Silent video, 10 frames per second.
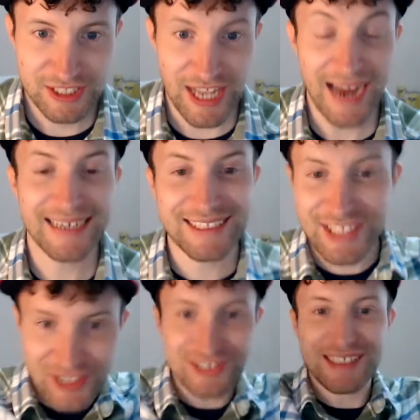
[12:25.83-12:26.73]
And he's
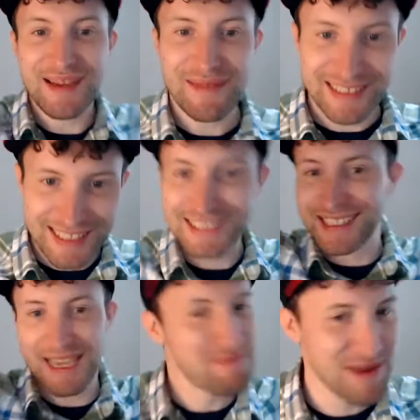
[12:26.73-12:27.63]
using him as a
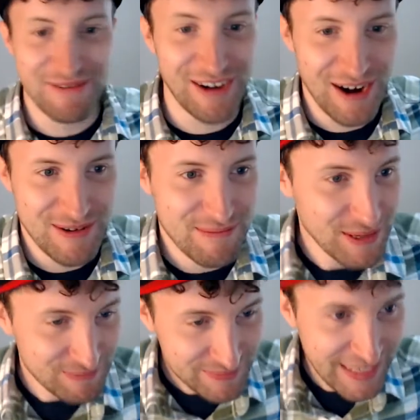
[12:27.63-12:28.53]
skipping rope.
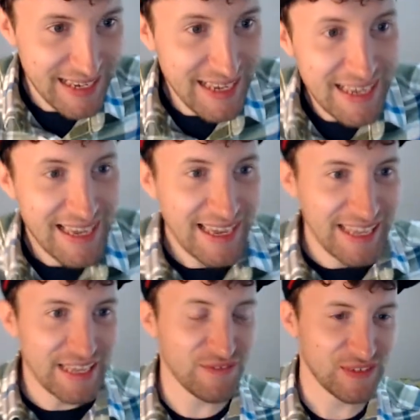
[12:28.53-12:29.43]

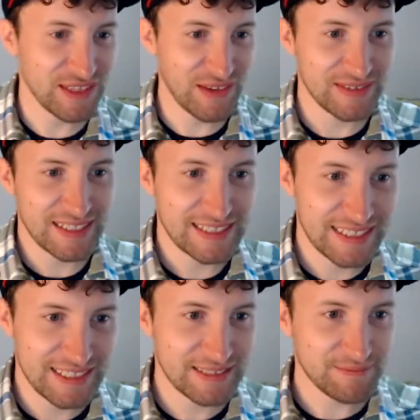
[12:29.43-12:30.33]
Even though this is